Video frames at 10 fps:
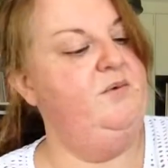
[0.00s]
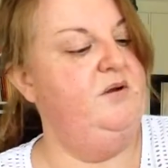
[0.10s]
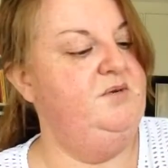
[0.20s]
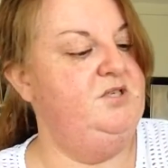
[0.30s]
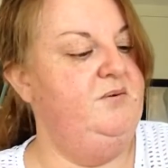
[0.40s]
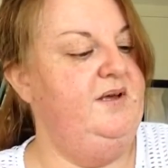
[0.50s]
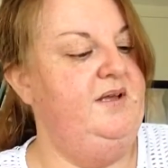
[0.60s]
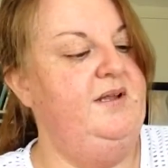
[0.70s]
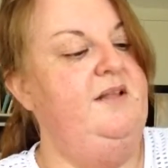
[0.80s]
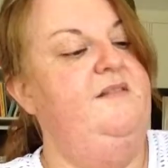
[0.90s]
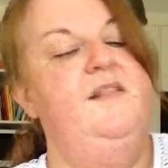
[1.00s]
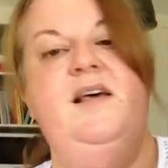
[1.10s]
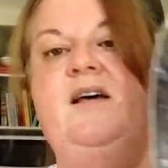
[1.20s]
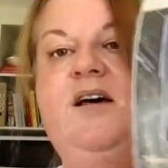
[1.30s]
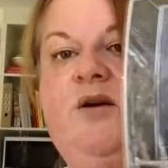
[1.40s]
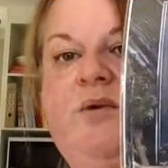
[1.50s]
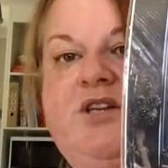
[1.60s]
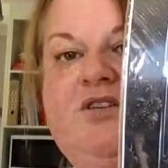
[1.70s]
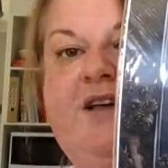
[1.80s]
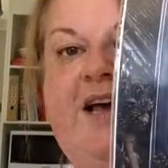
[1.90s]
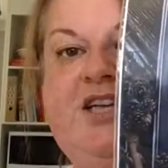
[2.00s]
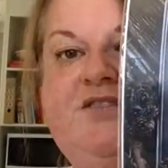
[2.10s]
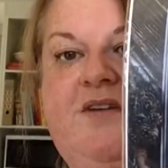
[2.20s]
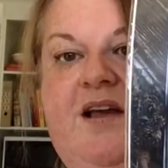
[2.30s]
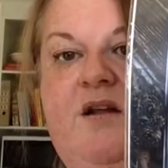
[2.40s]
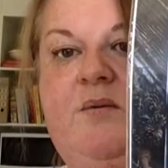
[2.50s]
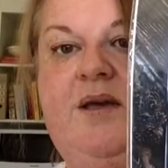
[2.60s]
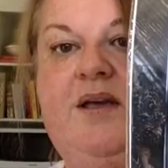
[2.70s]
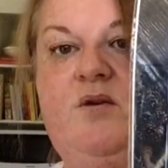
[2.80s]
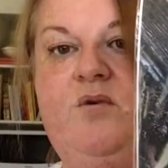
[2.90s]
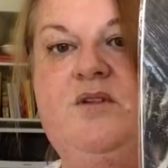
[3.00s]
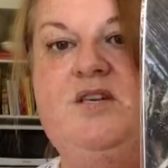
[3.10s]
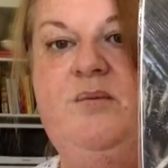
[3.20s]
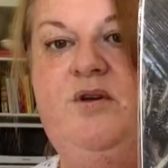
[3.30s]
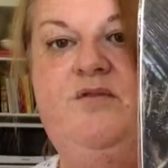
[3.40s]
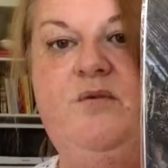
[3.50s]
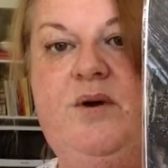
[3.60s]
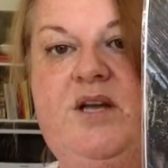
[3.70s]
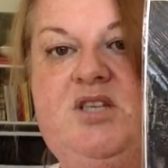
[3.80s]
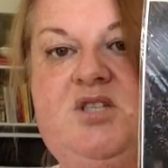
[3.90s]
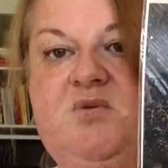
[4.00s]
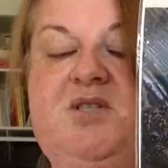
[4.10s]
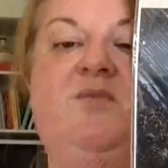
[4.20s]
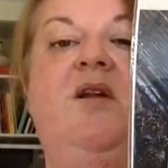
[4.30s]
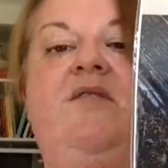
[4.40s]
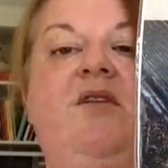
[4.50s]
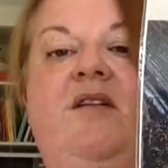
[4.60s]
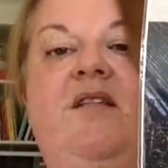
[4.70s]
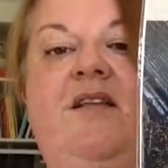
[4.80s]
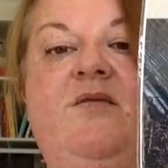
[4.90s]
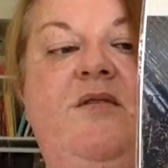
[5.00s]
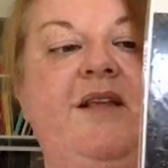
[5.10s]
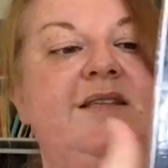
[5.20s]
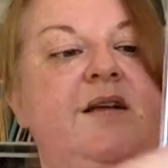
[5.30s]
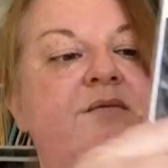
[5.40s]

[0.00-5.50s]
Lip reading: what I'm doing in I don't want to do the H for Halloween or the W for witch, which is what I read, that's what they stand